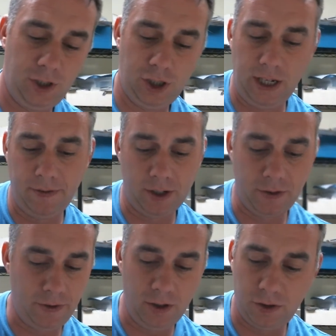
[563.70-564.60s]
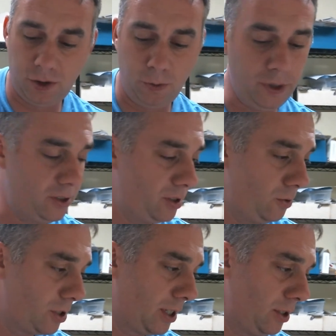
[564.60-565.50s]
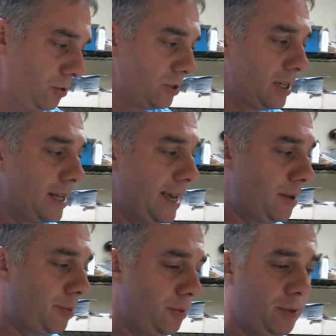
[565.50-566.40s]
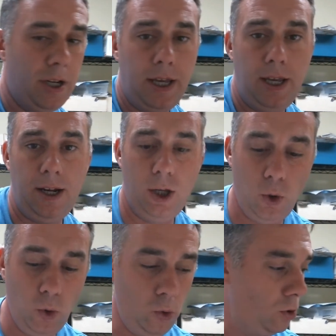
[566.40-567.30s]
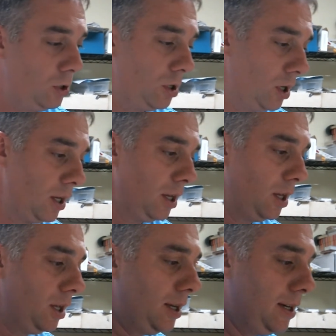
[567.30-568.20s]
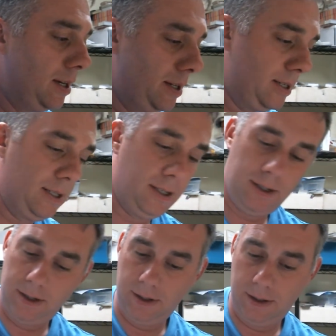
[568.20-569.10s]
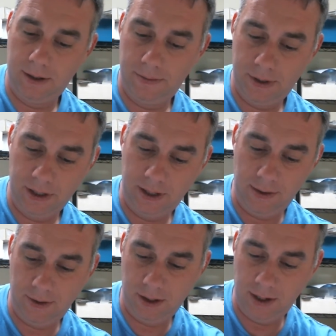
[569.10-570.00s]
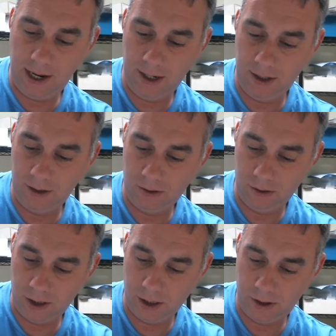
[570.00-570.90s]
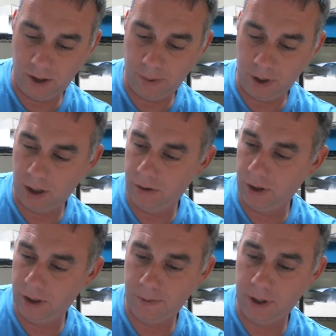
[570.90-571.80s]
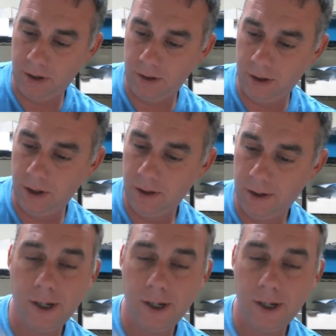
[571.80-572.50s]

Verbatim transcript: Shane Victorino's too busy, which I knew was going to happen, but anywho. Um, Xavier Nady's no longer on the Padres, apparently.